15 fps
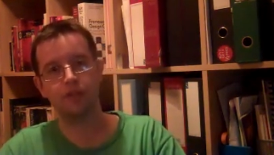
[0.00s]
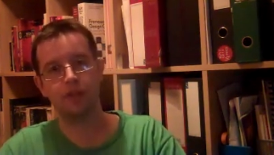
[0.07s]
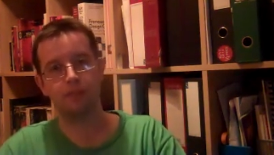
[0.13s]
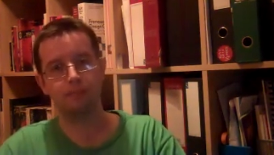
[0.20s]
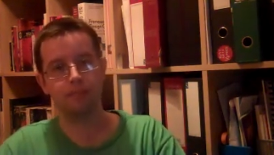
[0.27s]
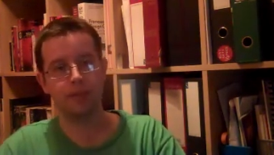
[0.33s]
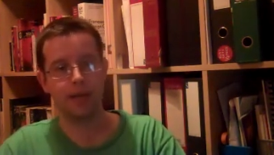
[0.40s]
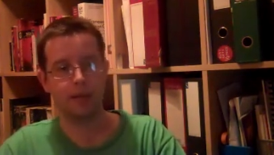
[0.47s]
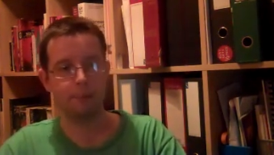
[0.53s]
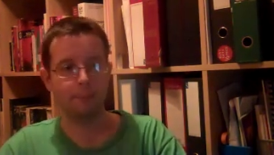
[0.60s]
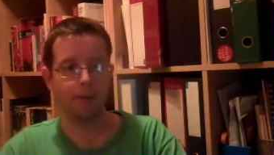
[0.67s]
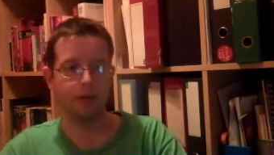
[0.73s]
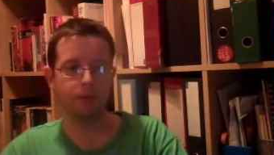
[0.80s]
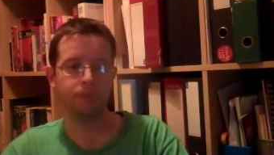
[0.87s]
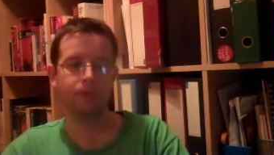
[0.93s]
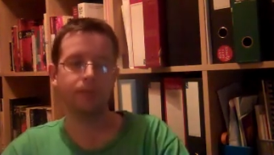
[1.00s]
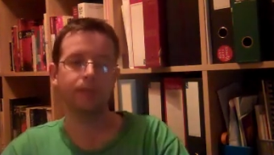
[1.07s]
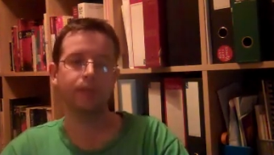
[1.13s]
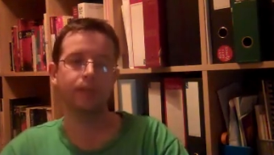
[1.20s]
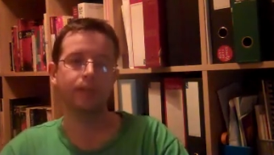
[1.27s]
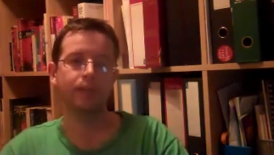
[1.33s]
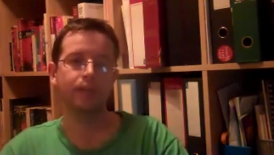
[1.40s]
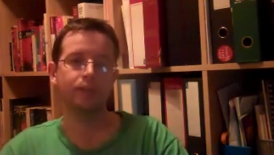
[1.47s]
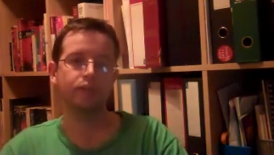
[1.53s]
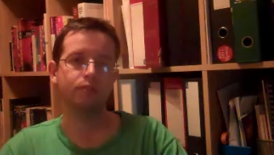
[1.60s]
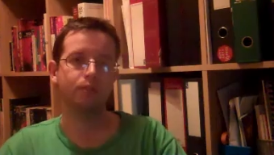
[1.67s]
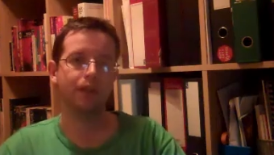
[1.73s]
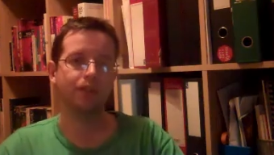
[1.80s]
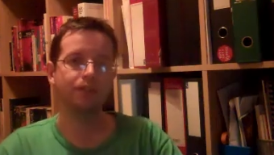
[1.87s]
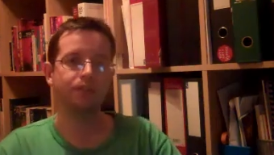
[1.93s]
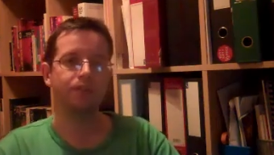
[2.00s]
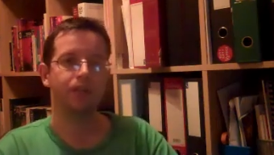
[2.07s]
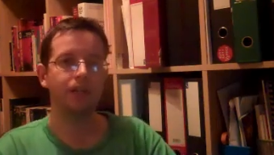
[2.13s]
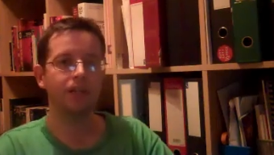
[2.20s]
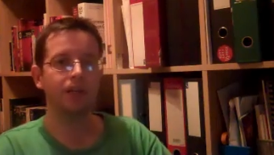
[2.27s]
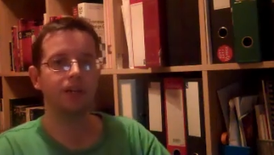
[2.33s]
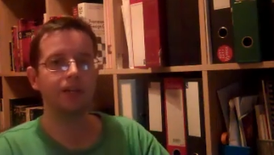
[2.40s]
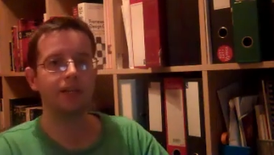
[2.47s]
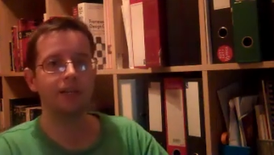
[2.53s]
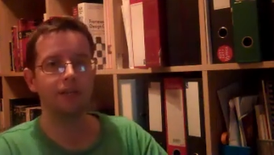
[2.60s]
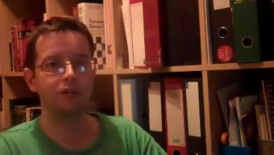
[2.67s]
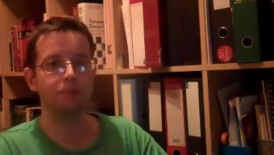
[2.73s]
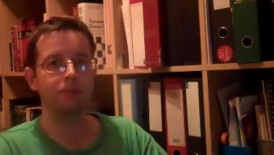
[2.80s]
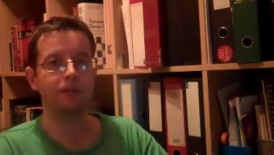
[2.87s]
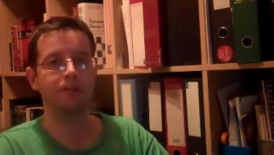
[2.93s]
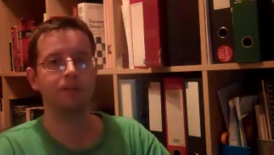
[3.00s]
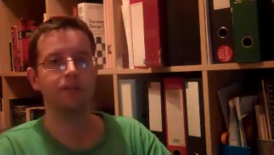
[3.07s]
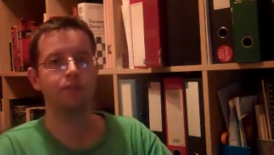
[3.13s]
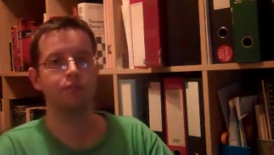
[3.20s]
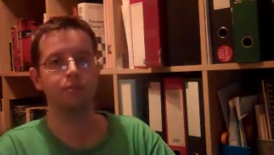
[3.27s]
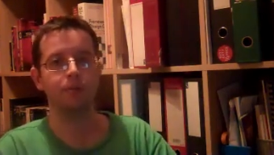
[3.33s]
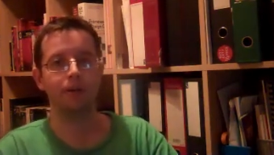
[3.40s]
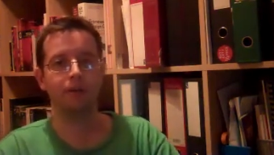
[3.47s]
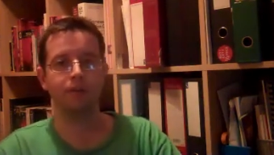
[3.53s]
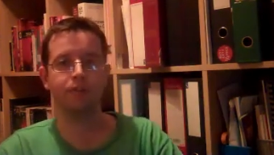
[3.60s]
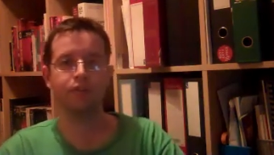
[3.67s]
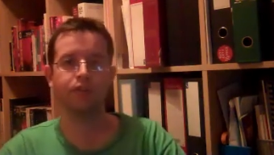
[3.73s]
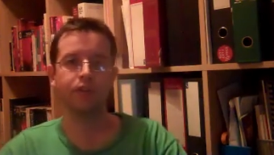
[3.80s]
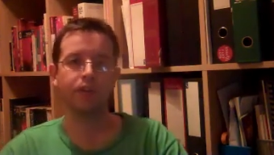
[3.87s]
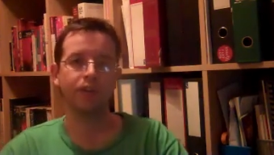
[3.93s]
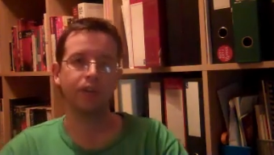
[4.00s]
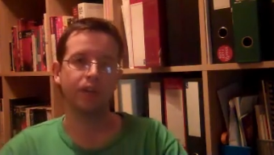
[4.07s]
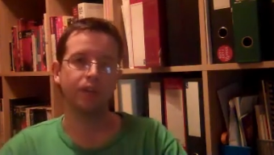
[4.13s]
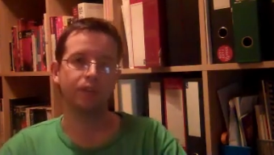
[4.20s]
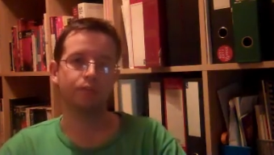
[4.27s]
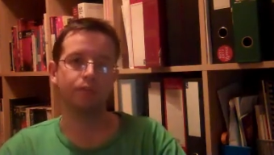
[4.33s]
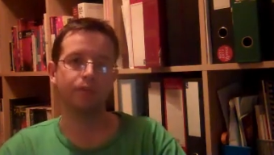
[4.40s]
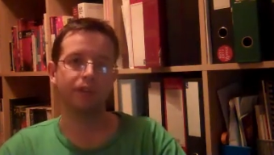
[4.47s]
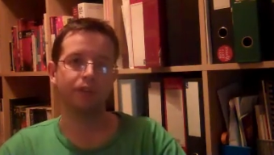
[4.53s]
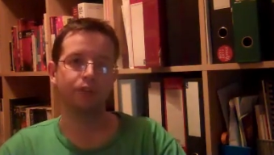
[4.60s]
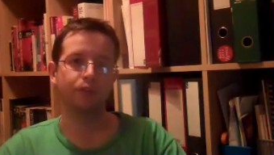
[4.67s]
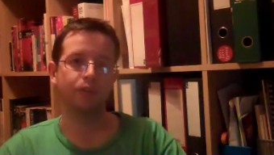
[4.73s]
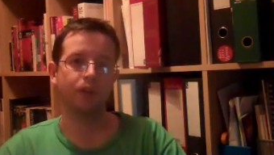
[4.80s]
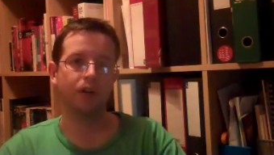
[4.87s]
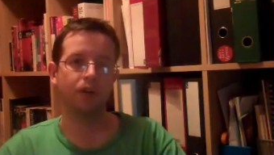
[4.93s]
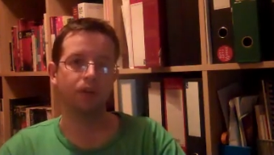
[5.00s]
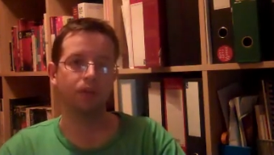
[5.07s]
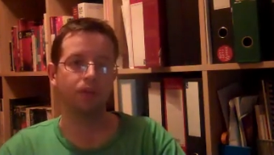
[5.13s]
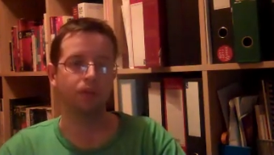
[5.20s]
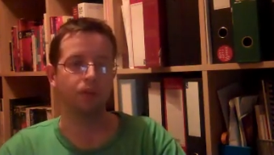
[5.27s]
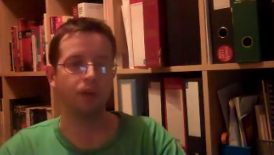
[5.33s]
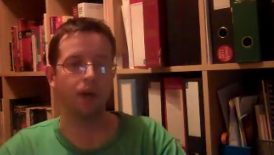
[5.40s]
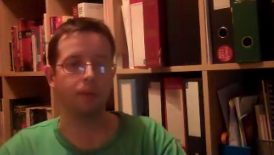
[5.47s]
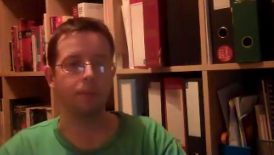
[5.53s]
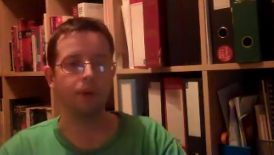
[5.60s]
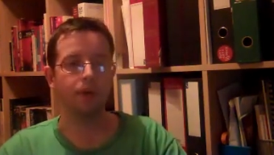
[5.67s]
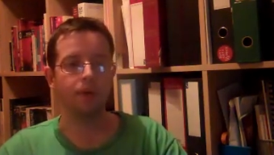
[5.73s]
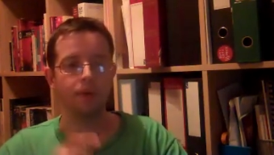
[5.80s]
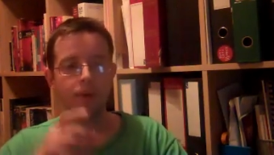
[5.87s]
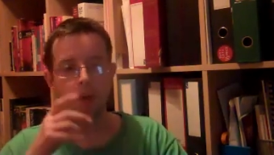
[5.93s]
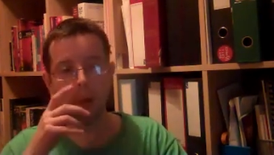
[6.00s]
At the moment it's a relatively clunky experience, whereas for each file you upload